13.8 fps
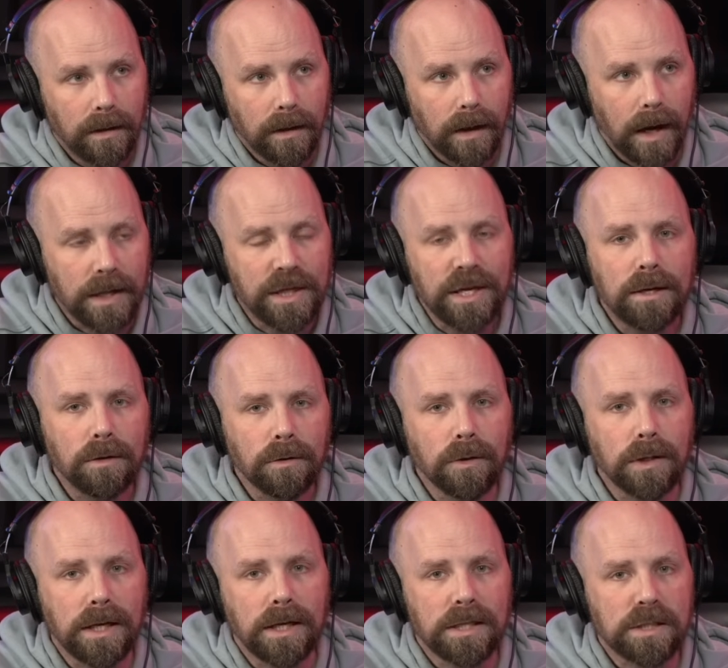I think you're
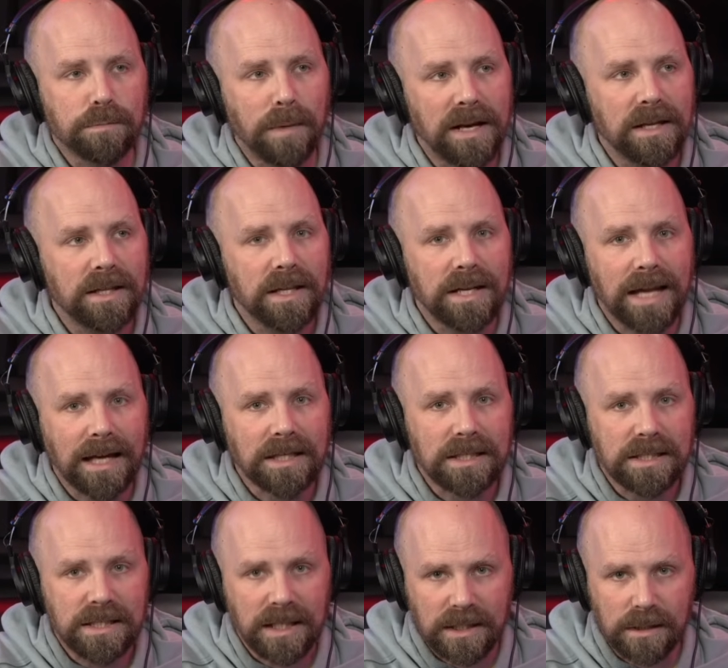looking at spending the next
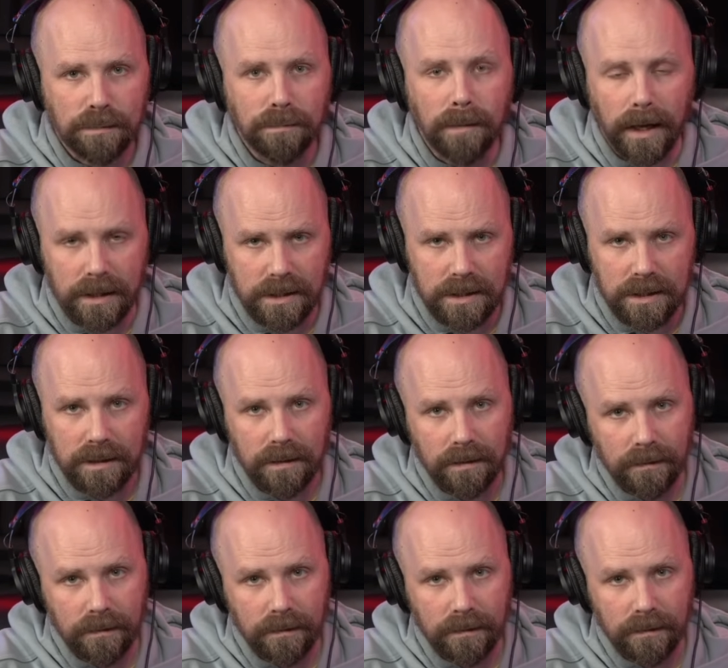6 months